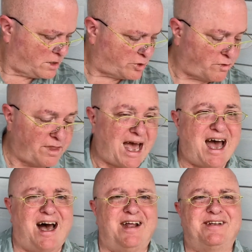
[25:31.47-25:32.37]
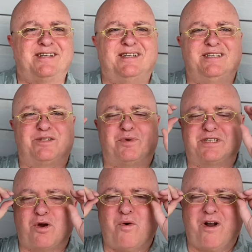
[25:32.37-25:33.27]
So that is
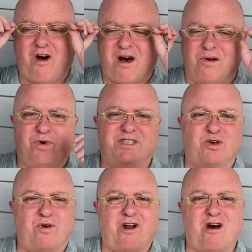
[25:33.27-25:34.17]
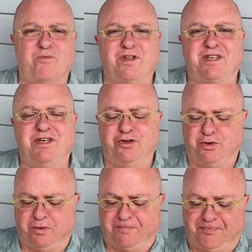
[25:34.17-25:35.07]
what's going on. What's going on with
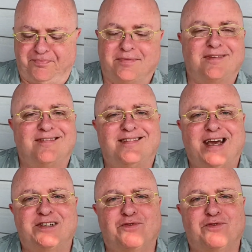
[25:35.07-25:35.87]
you? Thanks